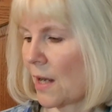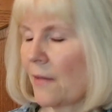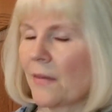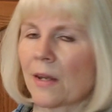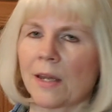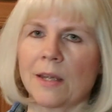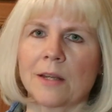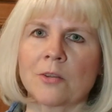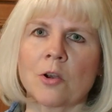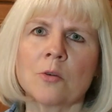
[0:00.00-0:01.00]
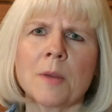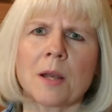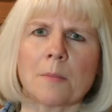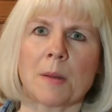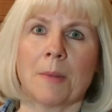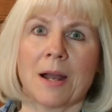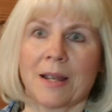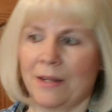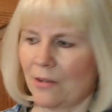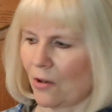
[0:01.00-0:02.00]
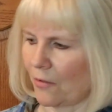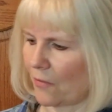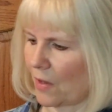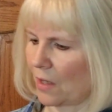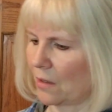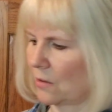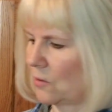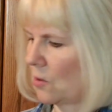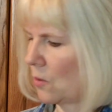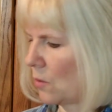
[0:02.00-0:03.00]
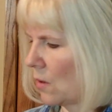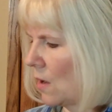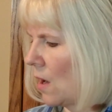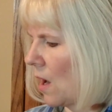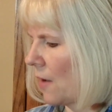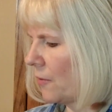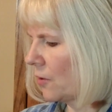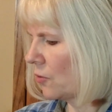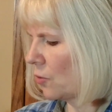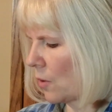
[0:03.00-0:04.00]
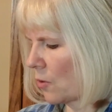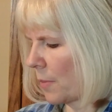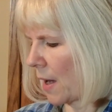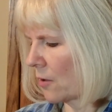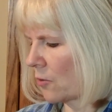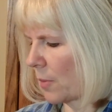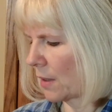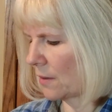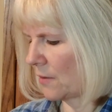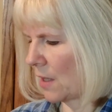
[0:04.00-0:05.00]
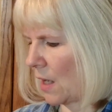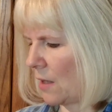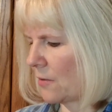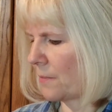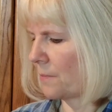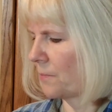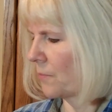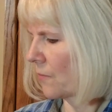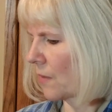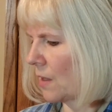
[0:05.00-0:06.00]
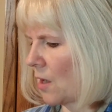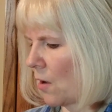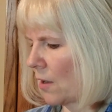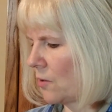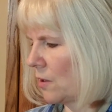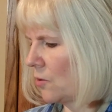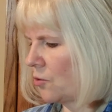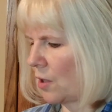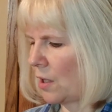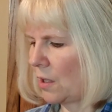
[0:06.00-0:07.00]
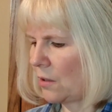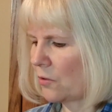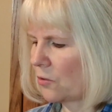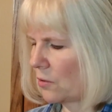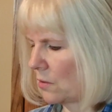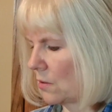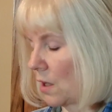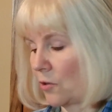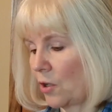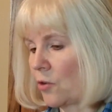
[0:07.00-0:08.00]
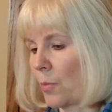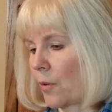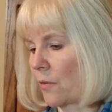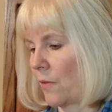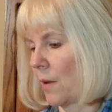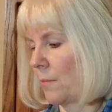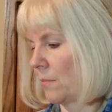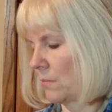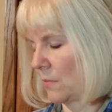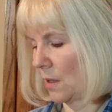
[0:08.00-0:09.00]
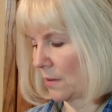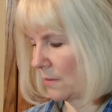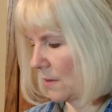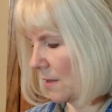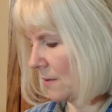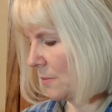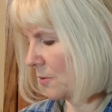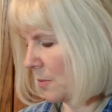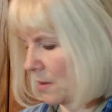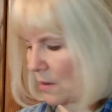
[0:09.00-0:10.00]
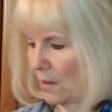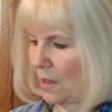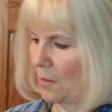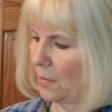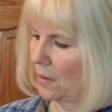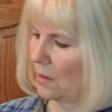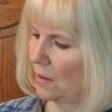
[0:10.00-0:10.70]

And then it's hard to make up my mind on things. So I finished 2 other patterns by Lizzie Kate. Now I did change I changed both of them. That seems to be the theme.